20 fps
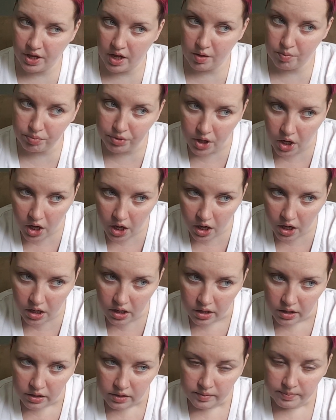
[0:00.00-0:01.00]
like, blah.
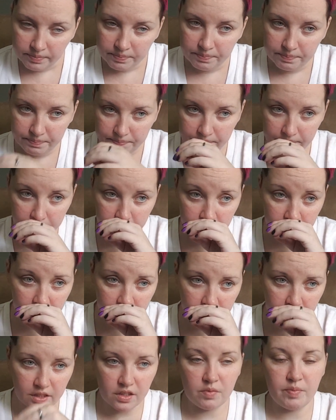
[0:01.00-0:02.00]

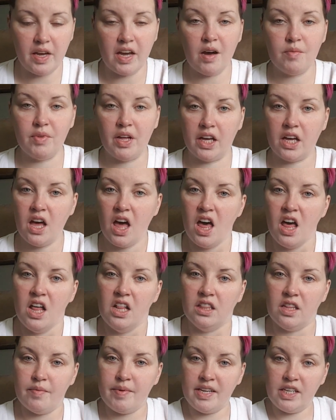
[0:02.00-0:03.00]
Excuse me. I'm like,
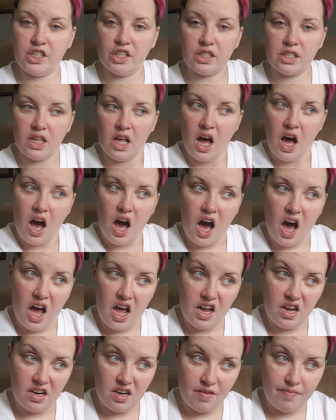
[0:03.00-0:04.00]
let me just
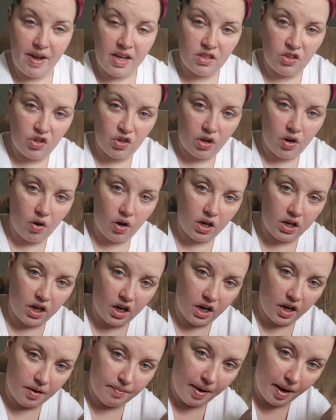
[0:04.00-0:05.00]
hide in my little
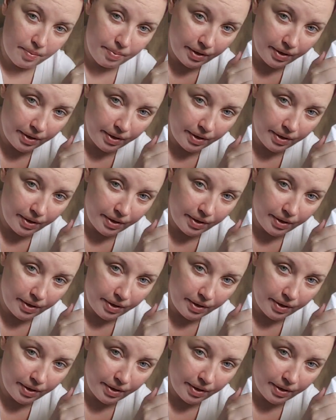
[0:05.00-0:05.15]
corner in my